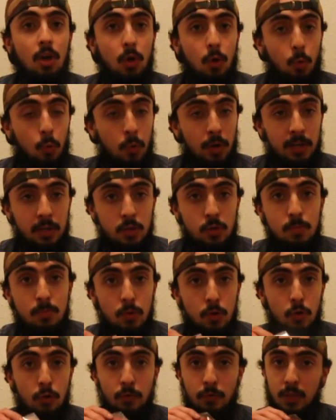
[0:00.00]
when you
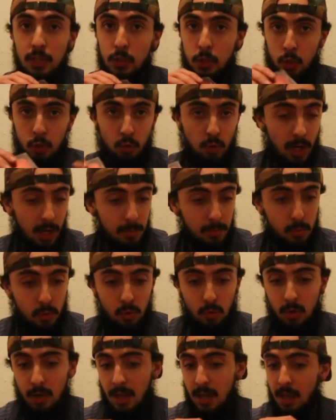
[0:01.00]
move the
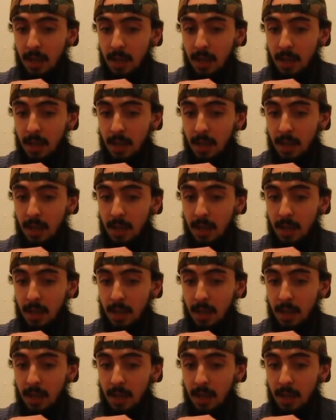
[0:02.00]
treble